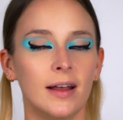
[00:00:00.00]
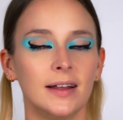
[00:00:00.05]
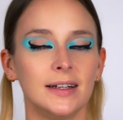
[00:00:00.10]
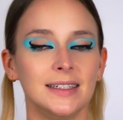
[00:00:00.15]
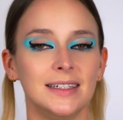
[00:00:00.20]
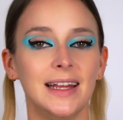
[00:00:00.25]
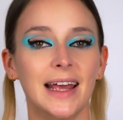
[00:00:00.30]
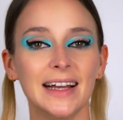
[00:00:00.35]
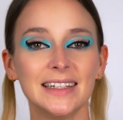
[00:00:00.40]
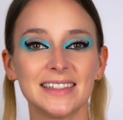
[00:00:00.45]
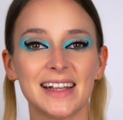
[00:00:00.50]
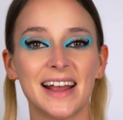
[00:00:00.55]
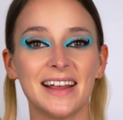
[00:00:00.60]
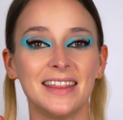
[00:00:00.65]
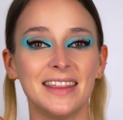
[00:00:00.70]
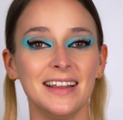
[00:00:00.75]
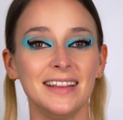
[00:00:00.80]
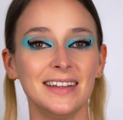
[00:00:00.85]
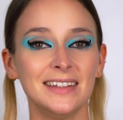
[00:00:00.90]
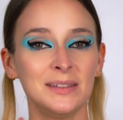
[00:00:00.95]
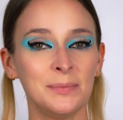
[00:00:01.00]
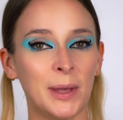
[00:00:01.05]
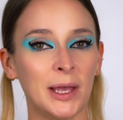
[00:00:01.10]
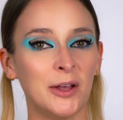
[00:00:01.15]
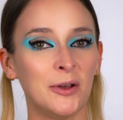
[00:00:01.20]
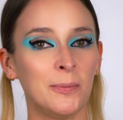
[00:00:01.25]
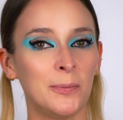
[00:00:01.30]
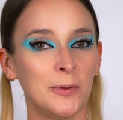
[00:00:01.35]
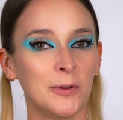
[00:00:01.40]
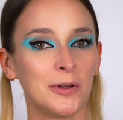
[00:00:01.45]
Next, I think this
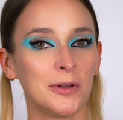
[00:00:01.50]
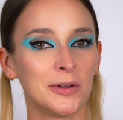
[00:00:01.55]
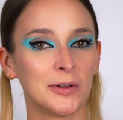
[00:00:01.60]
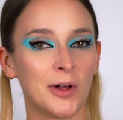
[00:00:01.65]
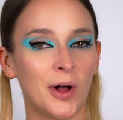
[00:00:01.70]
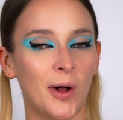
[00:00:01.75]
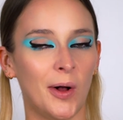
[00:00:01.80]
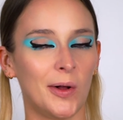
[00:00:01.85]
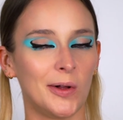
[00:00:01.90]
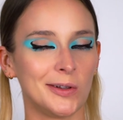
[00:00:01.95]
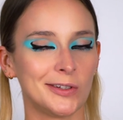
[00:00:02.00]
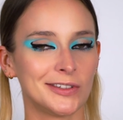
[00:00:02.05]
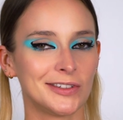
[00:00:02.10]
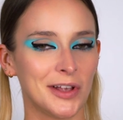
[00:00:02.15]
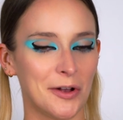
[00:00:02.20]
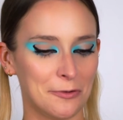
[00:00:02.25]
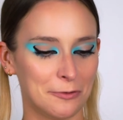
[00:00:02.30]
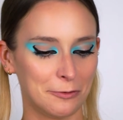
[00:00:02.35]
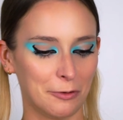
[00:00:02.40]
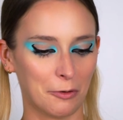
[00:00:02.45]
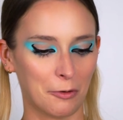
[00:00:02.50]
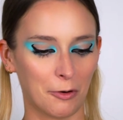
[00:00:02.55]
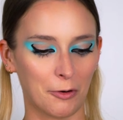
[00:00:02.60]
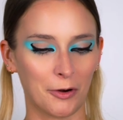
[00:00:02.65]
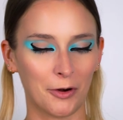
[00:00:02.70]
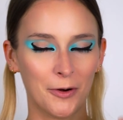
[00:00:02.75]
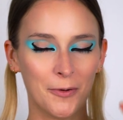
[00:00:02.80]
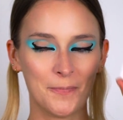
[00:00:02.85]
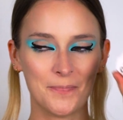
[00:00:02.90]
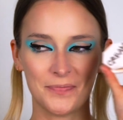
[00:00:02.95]
makeup look calls
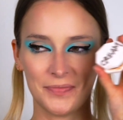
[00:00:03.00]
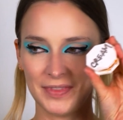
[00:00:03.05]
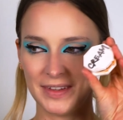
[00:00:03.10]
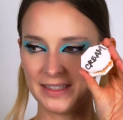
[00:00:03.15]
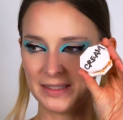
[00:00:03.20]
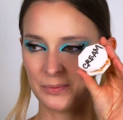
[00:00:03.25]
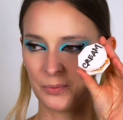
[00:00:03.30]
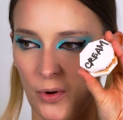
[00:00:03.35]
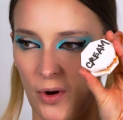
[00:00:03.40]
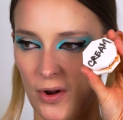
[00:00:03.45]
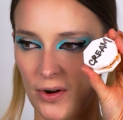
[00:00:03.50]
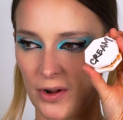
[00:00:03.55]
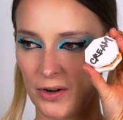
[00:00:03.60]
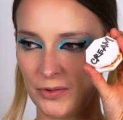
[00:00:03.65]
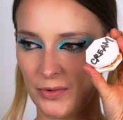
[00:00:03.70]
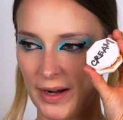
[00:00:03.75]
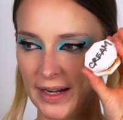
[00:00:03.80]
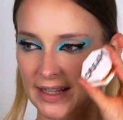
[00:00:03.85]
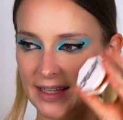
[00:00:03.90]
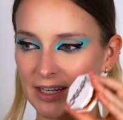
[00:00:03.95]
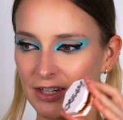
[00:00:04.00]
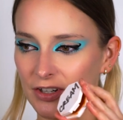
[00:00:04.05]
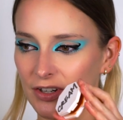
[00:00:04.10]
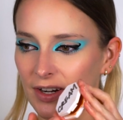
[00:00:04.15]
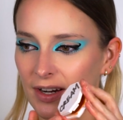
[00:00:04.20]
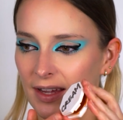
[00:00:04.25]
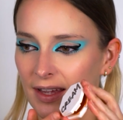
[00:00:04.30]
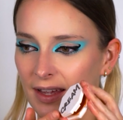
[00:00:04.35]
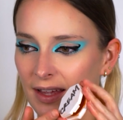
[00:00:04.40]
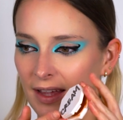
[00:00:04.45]
for this product right here.